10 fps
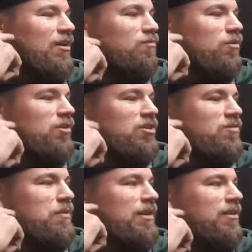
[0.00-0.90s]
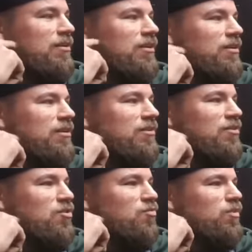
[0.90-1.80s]
what it's been like,
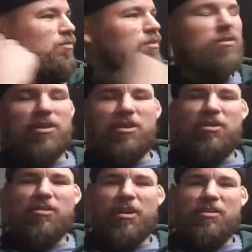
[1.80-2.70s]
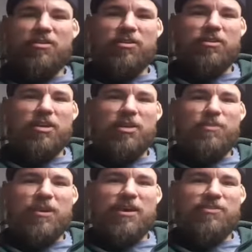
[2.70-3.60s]
we're not going to do that. I'm just going to keep
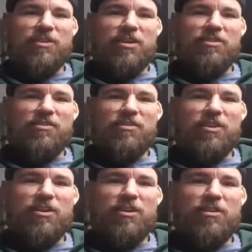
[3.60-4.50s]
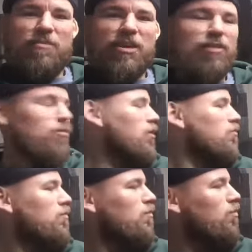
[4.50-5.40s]
it as it is, make it road
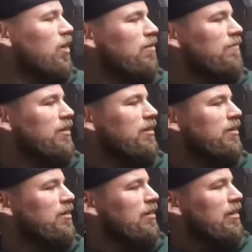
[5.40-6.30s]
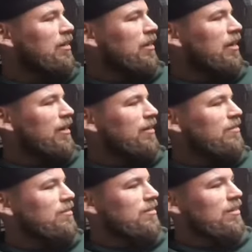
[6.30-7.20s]
worthy,
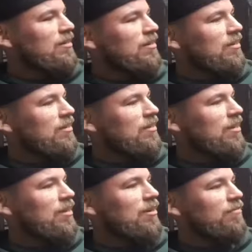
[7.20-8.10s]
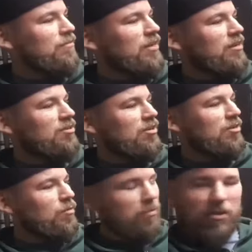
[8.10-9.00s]
and yeah, go from there. So
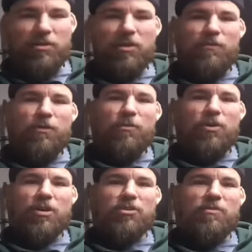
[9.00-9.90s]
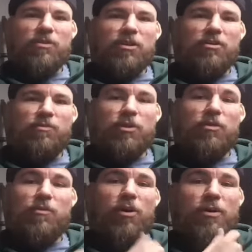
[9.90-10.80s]
there will be a few more extra videos, but
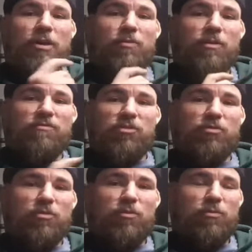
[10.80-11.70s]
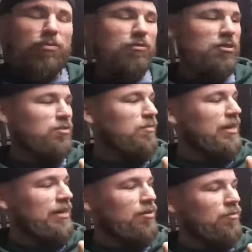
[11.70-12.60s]
don't worry, we've still got more products to be
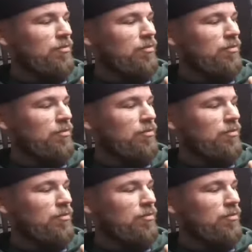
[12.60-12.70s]
getting on